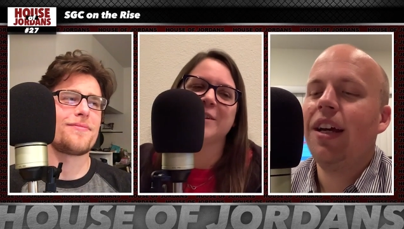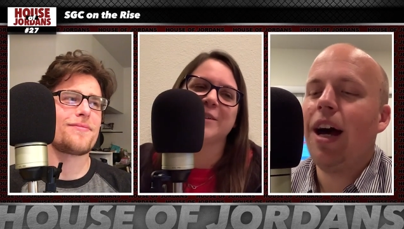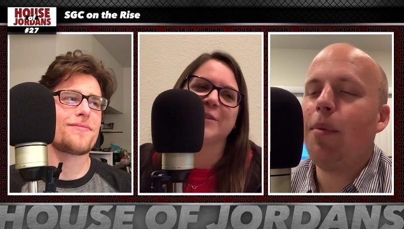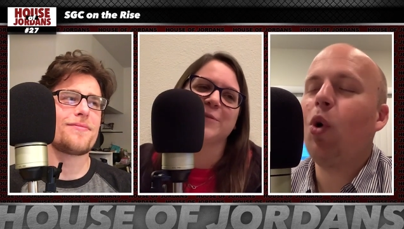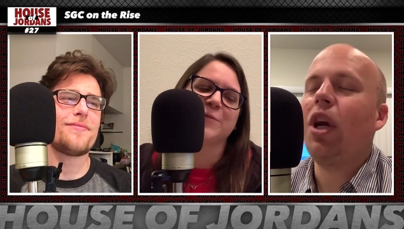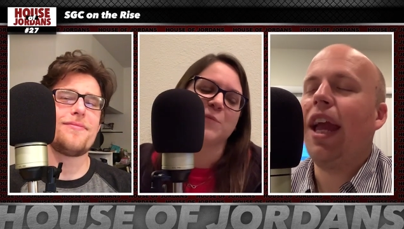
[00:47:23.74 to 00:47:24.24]

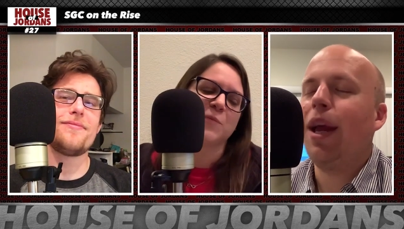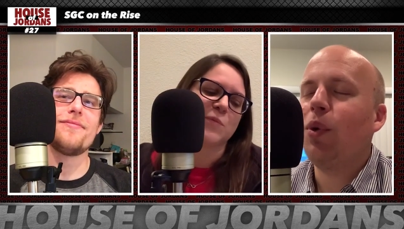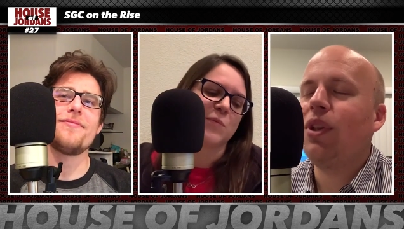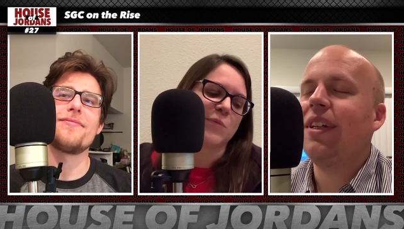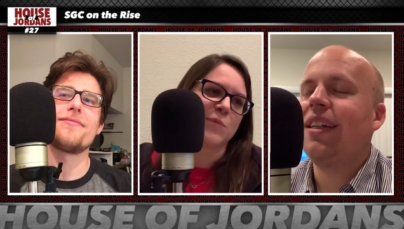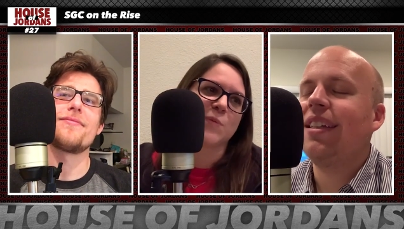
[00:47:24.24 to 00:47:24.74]
Speaker 1: I'm okay
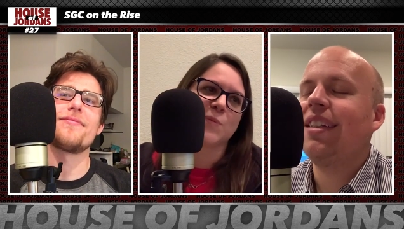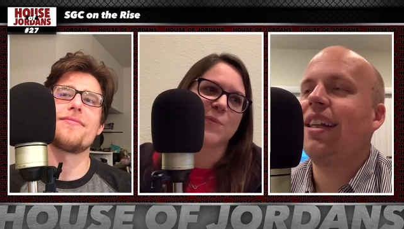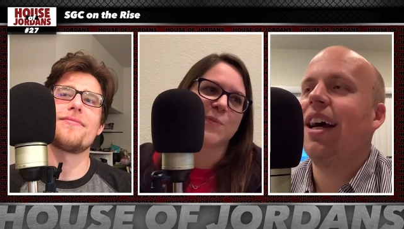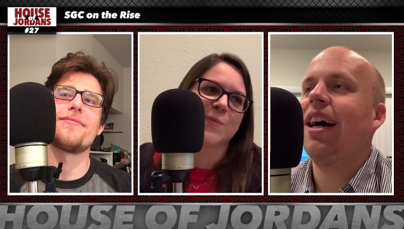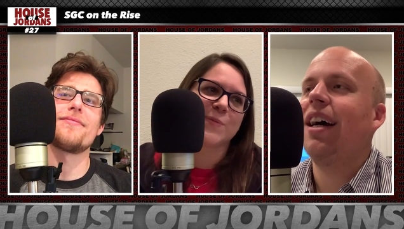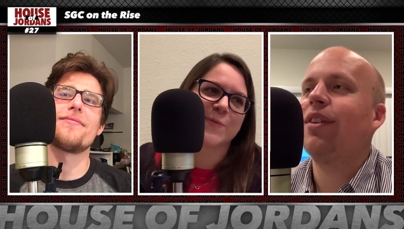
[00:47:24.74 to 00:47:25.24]
with it.
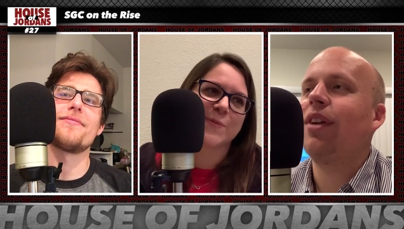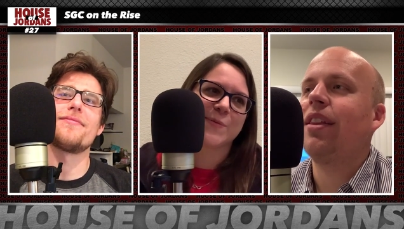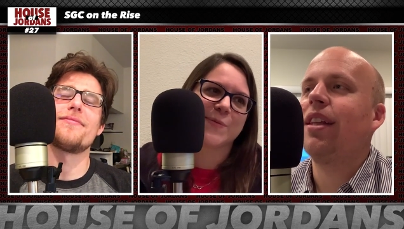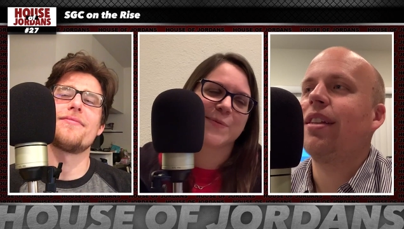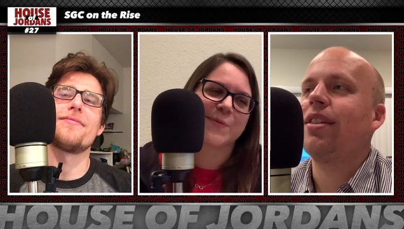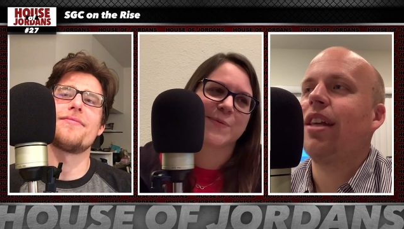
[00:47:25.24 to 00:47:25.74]
Uh, I
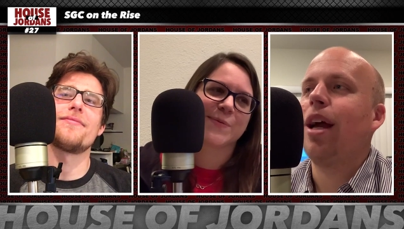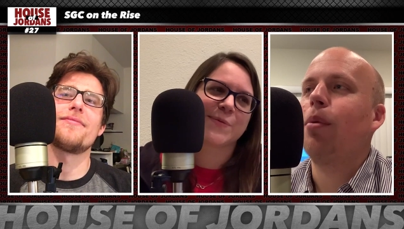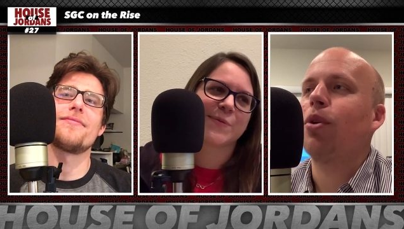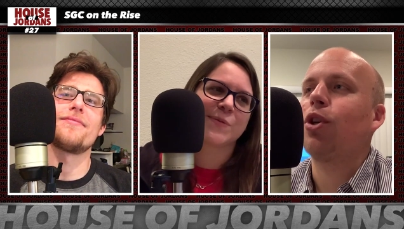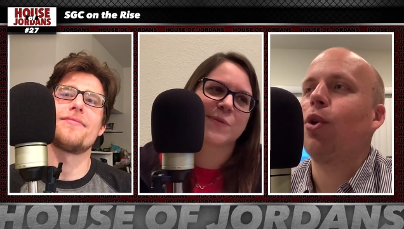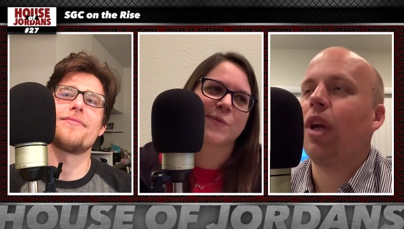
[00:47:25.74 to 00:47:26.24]
think the slab
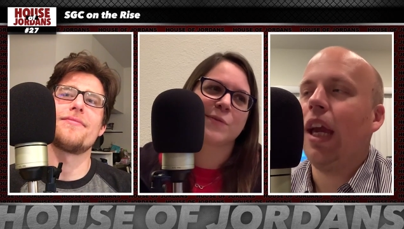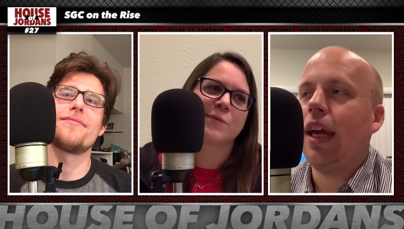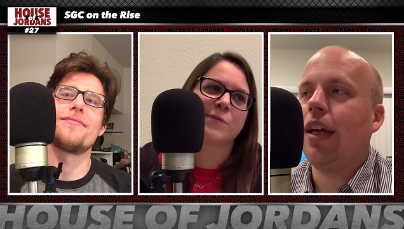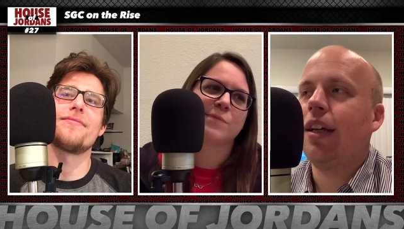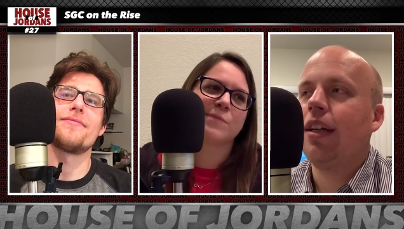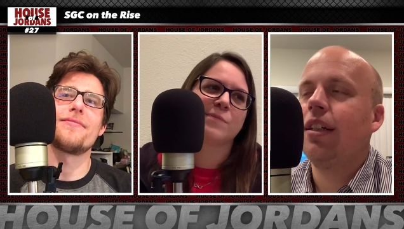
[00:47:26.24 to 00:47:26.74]
looks
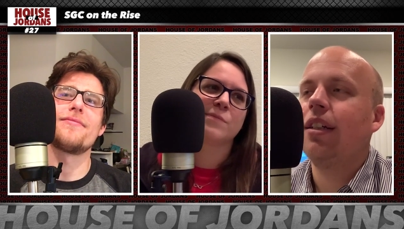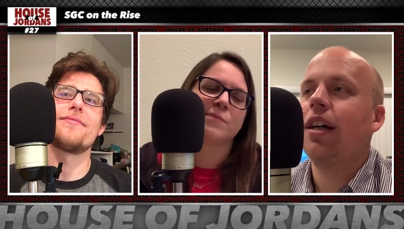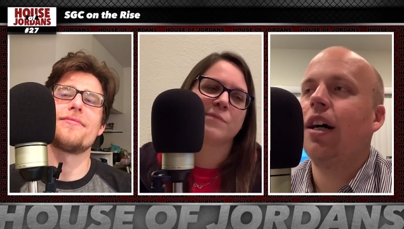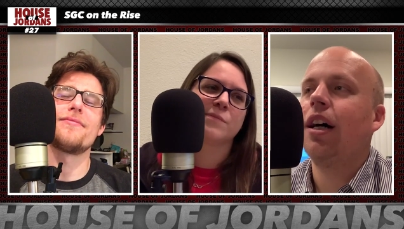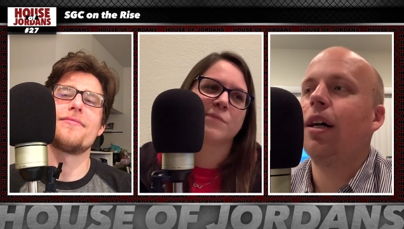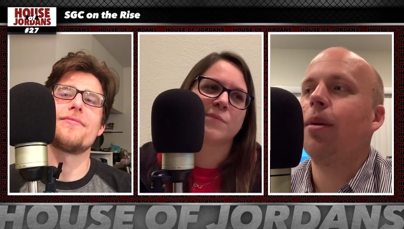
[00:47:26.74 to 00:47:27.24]
okay.
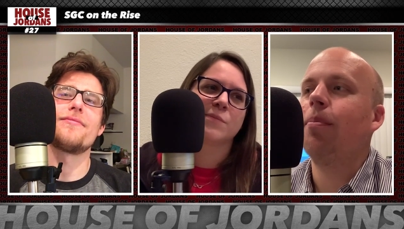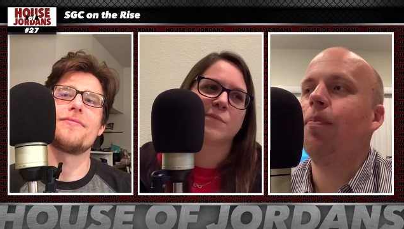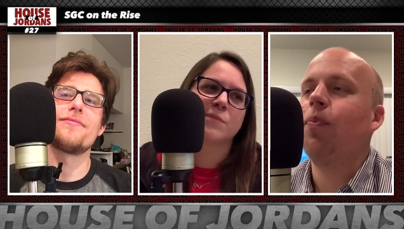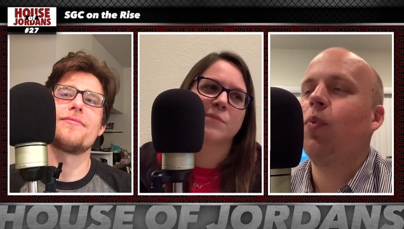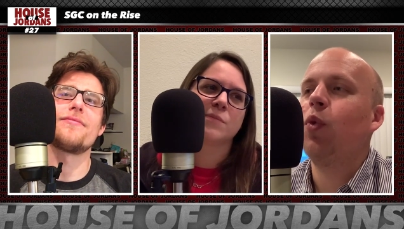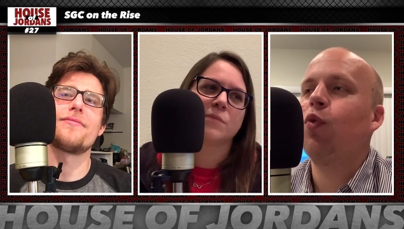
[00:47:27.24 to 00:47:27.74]

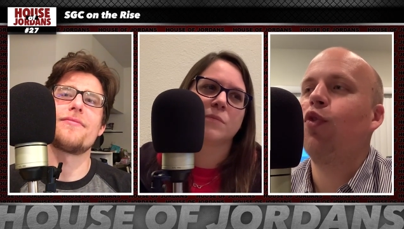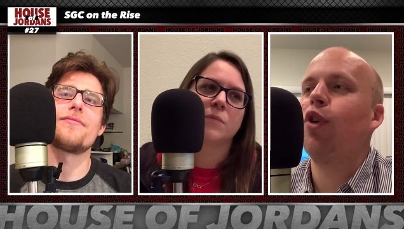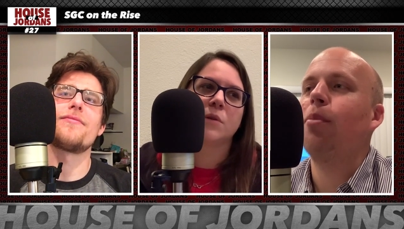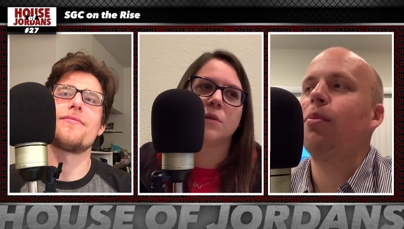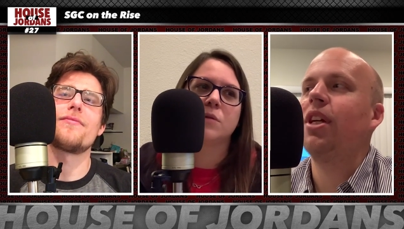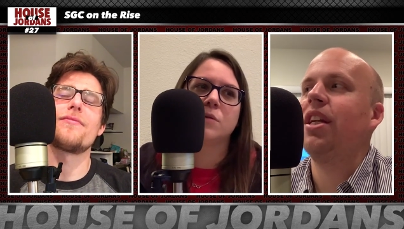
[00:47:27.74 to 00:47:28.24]
Um,
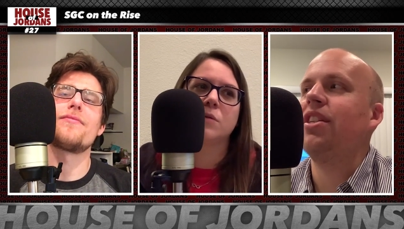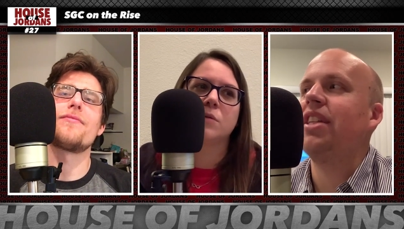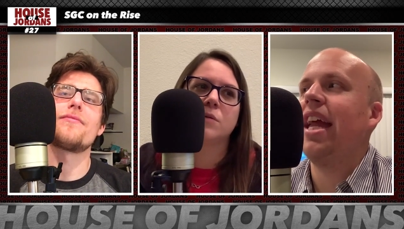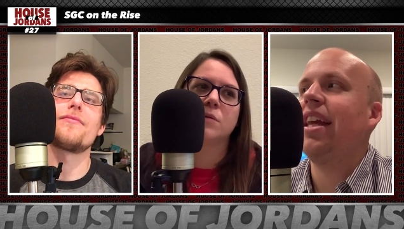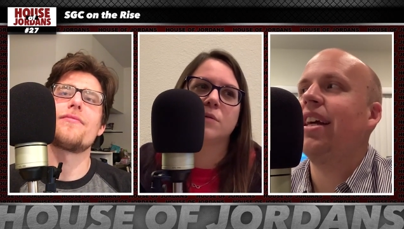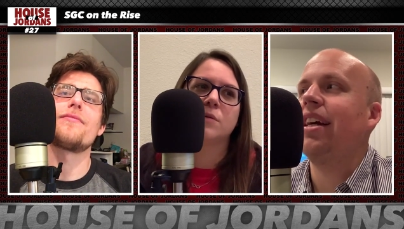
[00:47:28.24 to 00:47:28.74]
from the
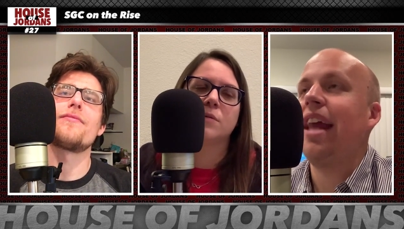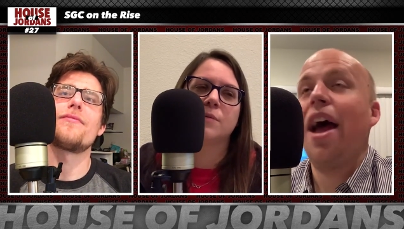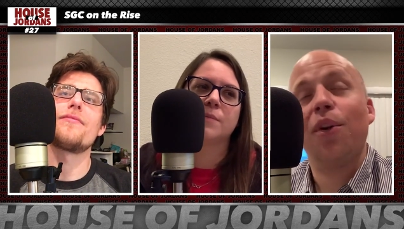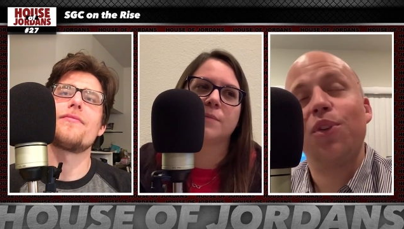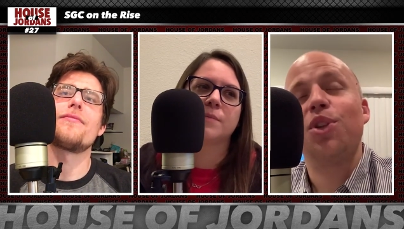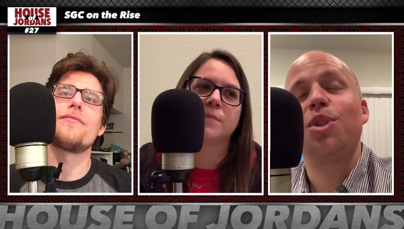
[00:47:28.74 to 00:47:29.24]
data
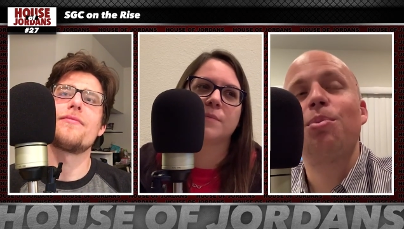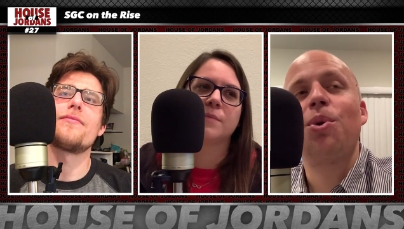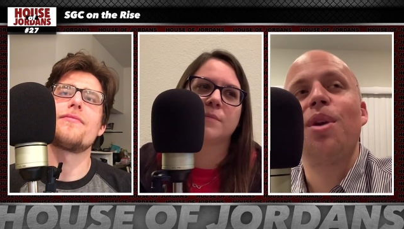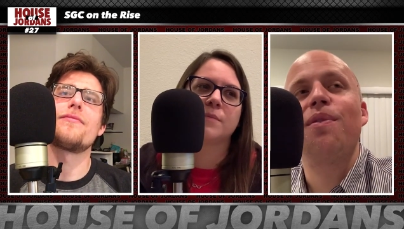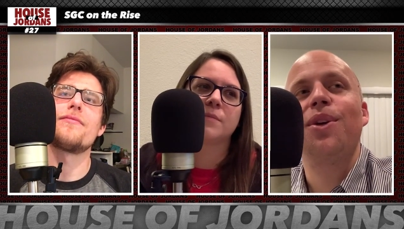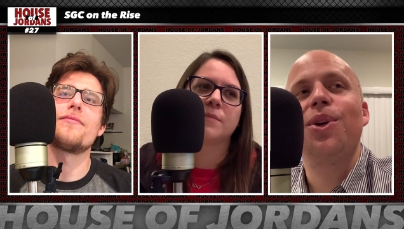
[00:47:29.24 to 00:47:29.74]
analysis
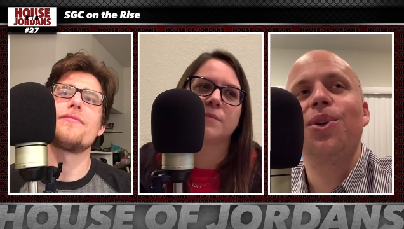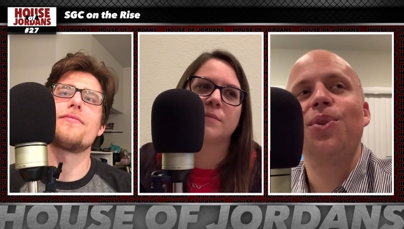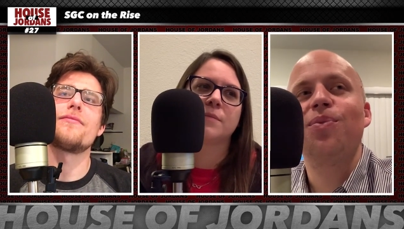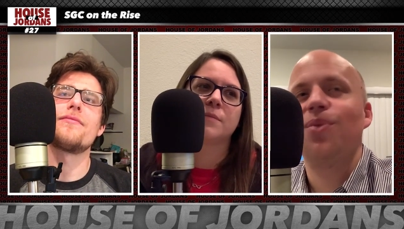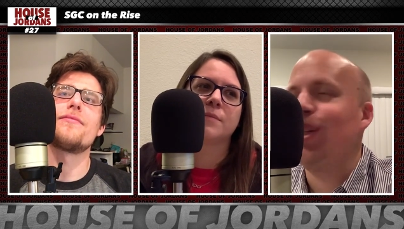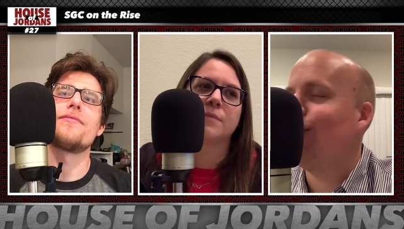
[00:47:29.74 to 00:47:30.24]
point of
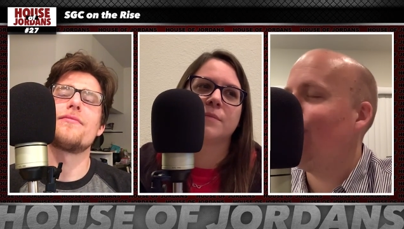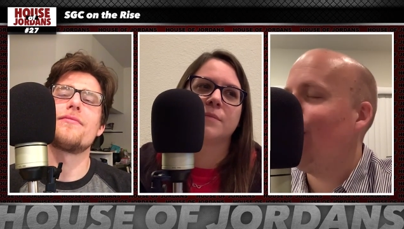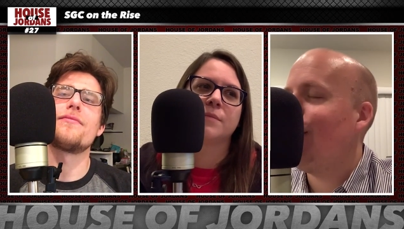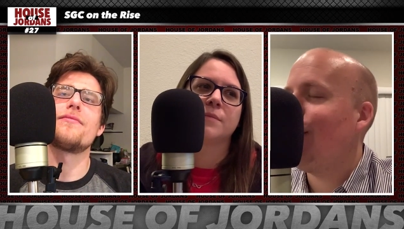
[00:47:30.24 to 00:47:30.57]
view, it's very